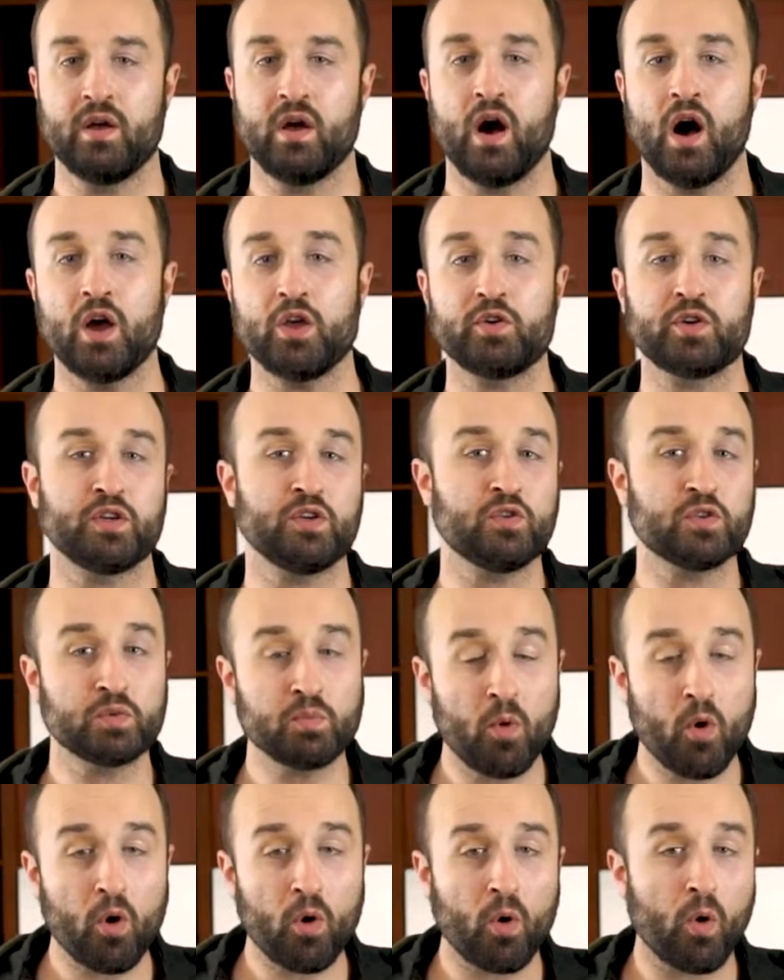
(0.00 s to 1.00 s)
You can use
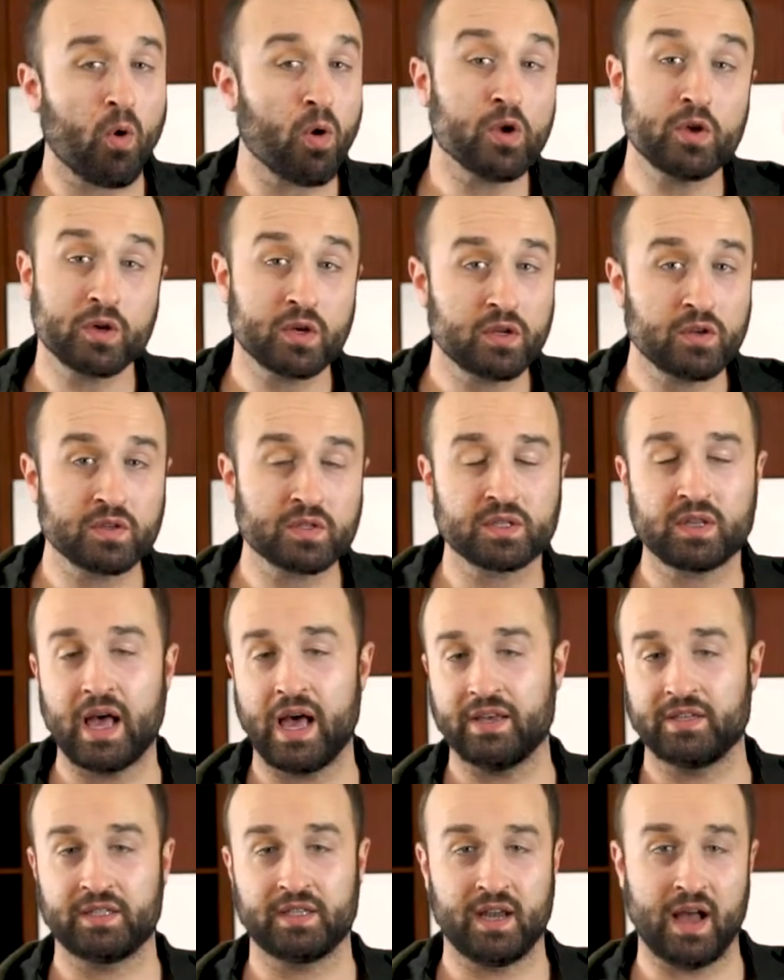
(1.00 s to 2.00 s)
more or you could use
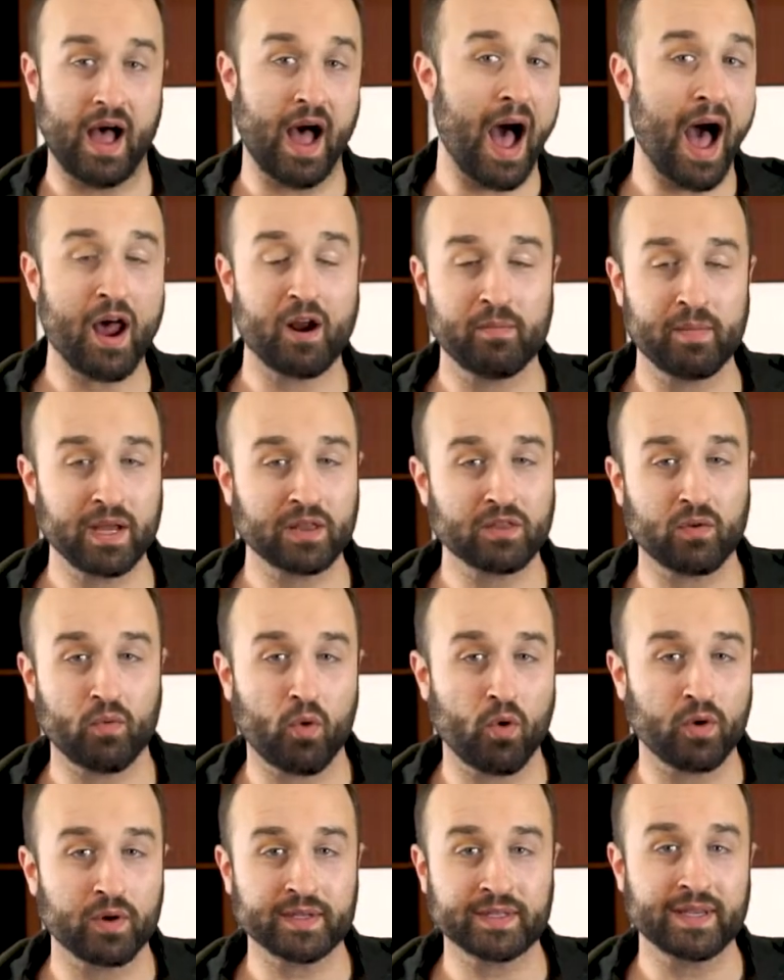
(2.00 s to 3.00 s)
less. I don't make the
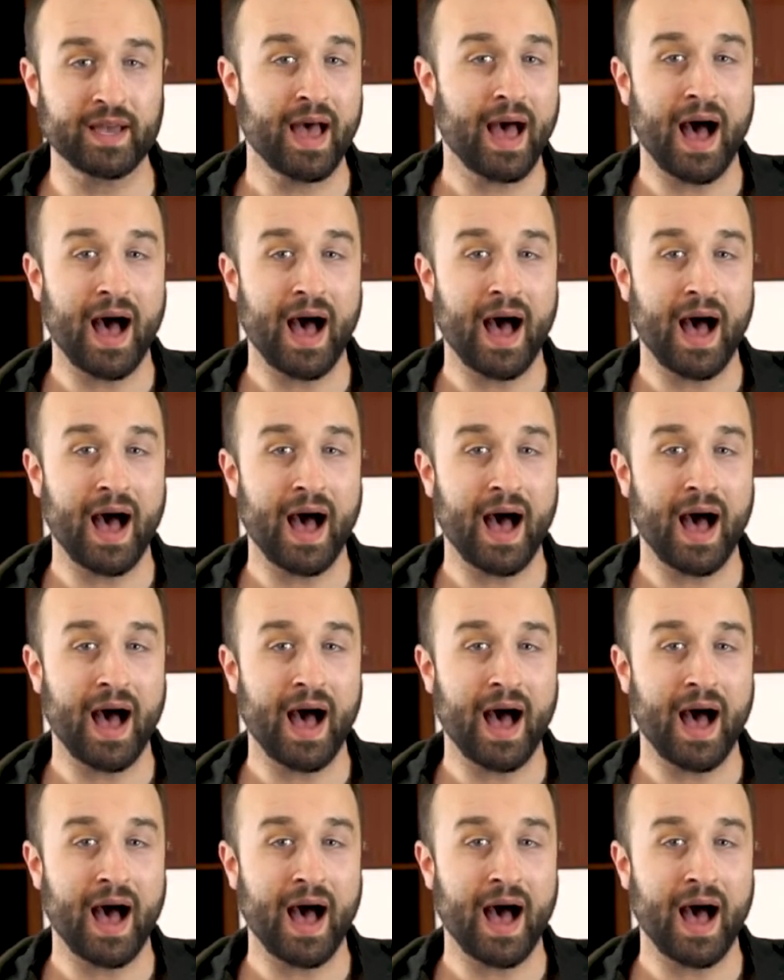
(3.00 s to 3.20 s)
rules,